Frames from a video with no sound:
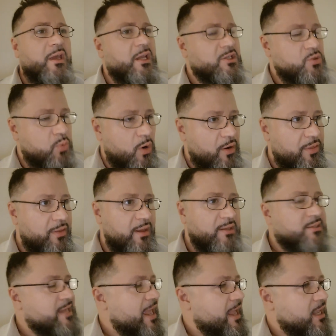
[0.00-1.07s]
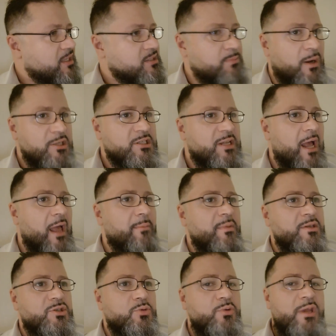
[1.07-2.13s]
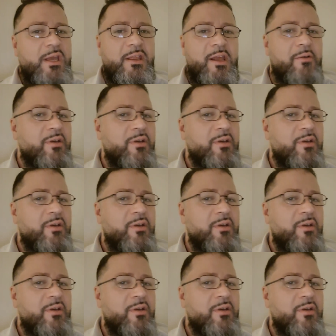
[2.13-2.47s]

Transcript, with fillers: It's worth it. Take as much time as you need.